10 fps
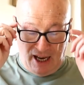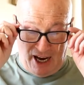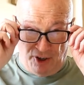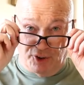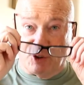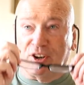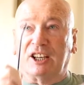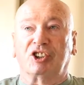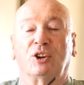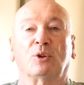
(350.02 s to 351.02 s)
Another
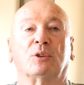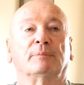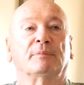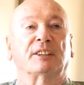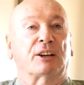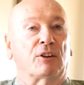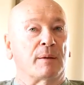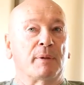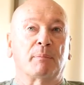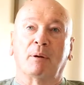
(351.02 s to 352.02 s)
great cure that I
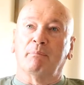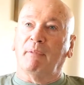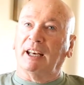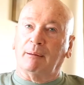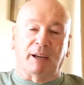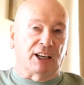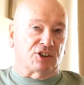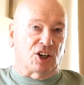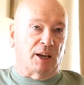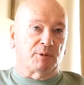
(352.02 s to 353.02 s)
remember many, many
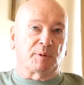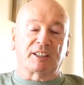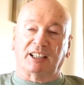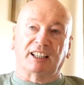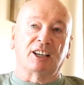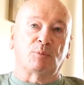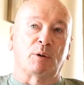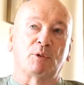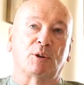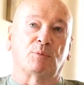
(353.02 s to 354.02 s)
times because I think
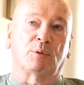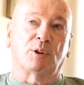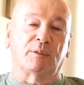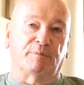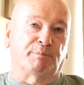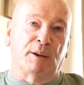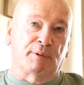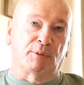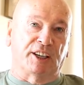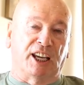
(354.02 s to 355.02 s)
when we, we were
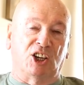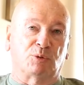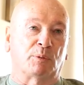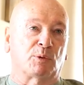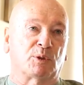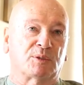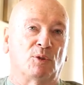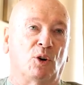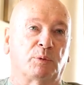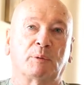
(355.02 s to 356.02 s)
people my age when we were
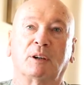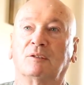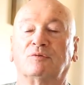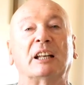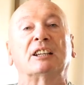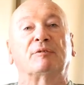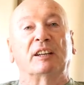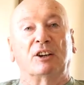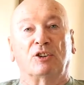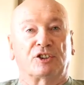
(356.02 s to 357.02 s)
small, we were
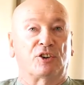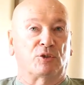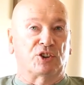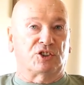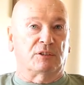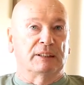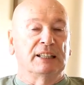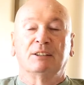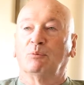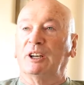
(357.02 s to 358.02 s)
relatively undernourished.
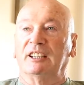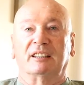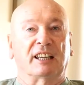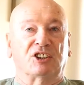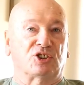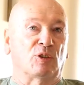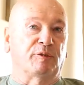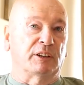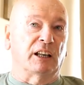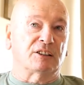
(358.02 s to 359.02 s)
We didn't get
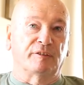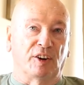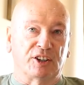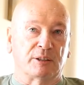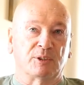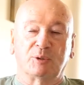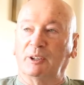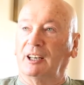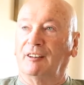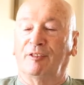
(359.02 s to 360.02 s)
stuff with lots of vitamins.
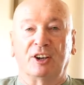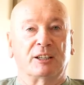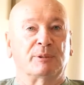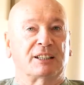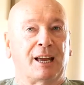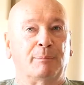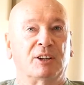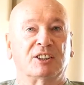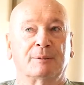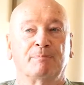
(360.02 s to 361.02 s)
We didn't have vitamin
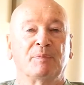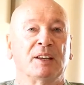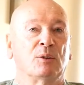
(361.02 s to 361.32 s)
tablets.